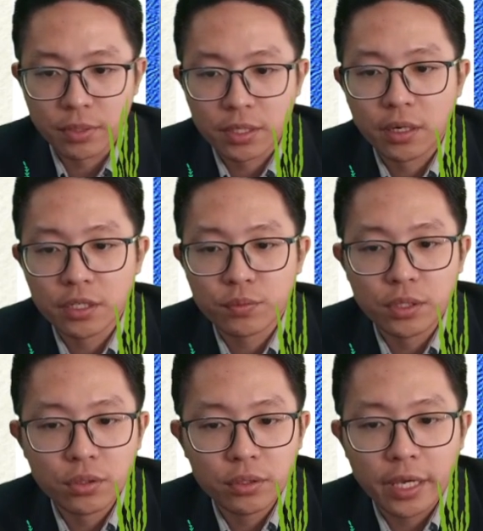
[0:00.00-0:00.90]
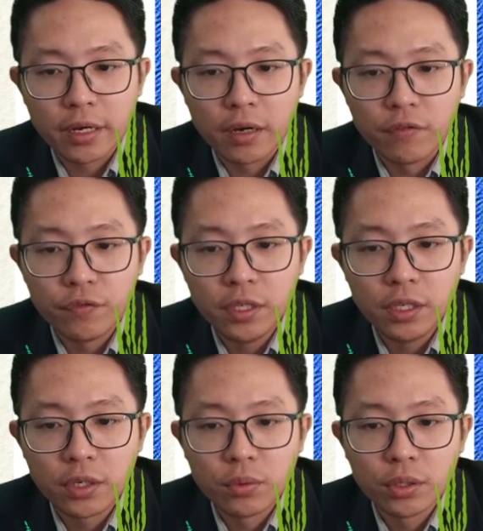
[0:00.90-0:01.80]
because we know that V
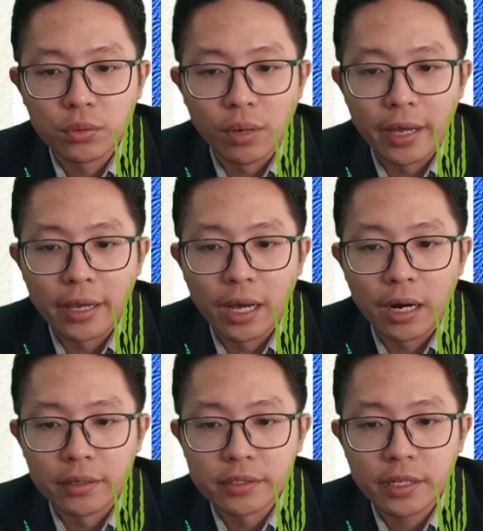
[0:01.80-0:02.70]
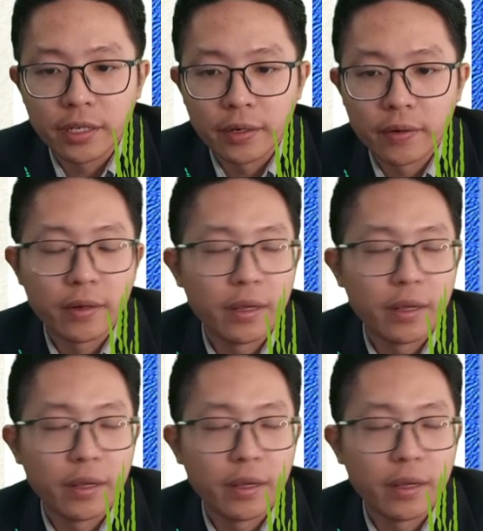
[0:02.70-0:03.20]
equal to IR, isn't it?